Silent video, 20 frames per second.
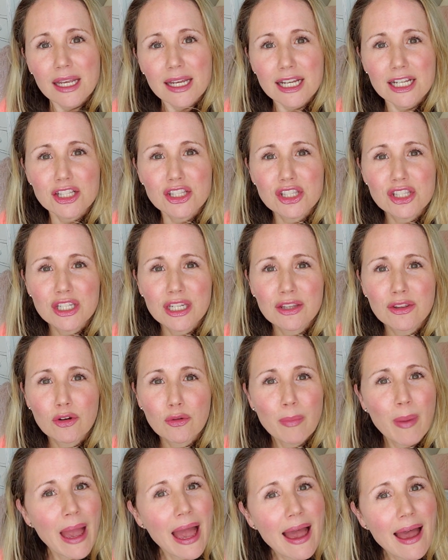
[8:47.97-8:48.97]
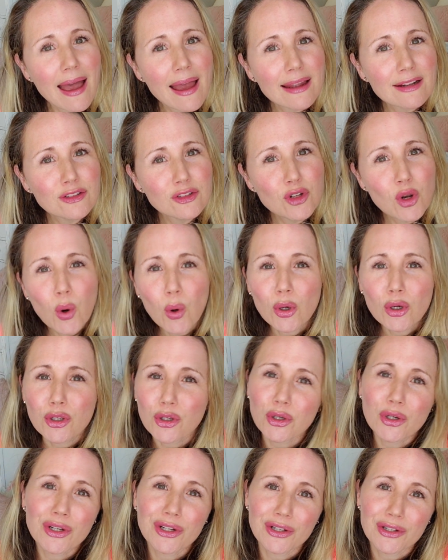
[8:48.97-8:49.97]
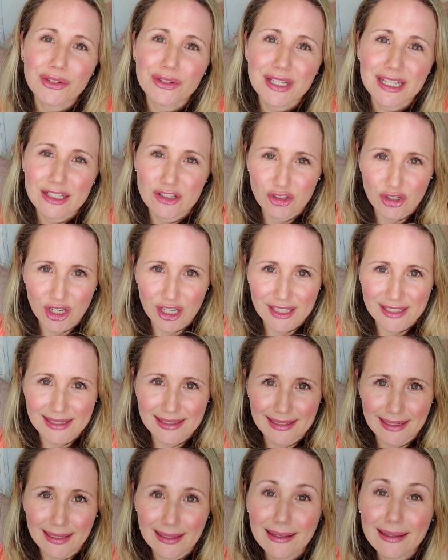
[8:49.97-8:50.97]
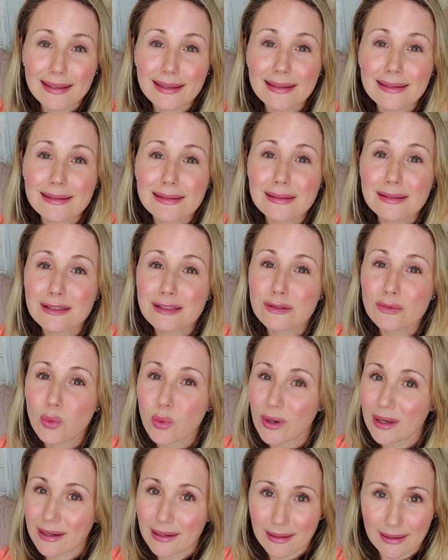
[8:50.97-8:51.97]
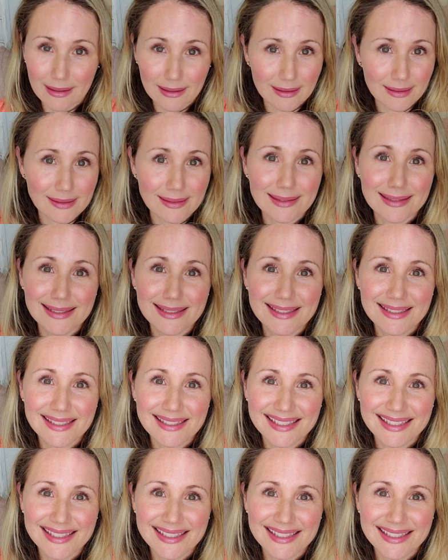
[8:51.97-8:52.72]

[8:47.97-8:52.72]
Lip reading: it's neither bad nor good, it just is what it is.